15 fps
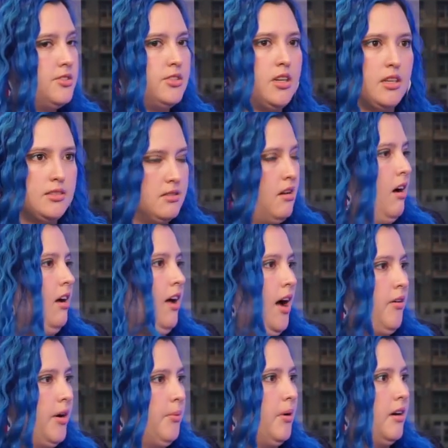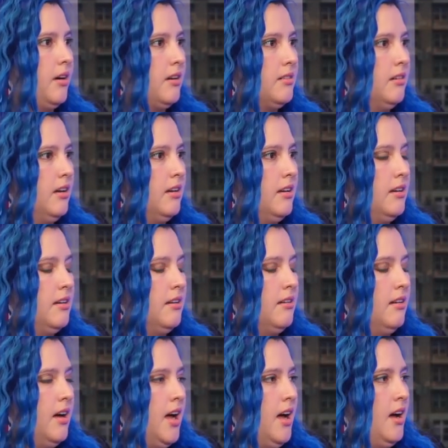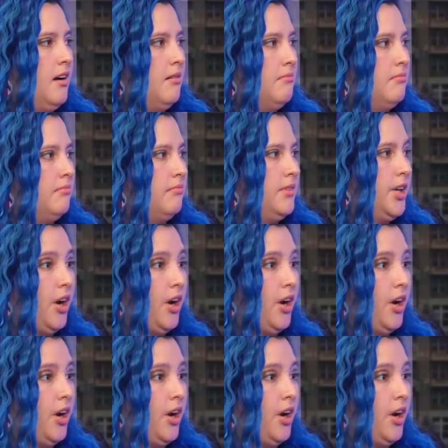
just not how I work. Yeah. Um, you